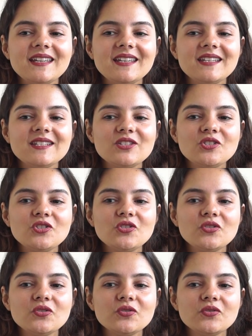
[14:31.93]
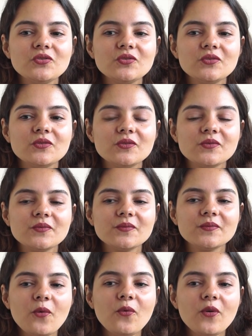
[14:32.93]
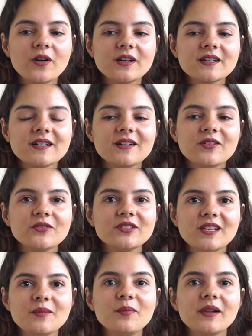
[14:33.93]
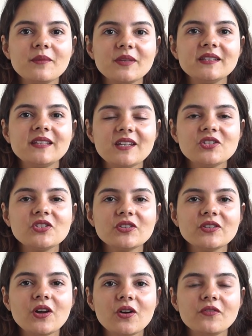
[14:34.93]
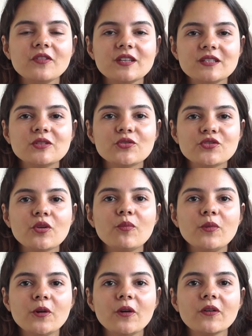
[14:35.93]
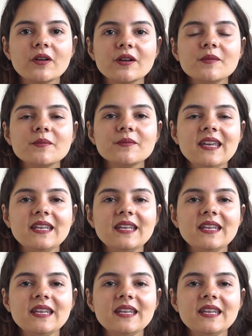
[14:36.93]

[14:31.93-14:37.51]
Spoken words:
is to work on the implementation of a social program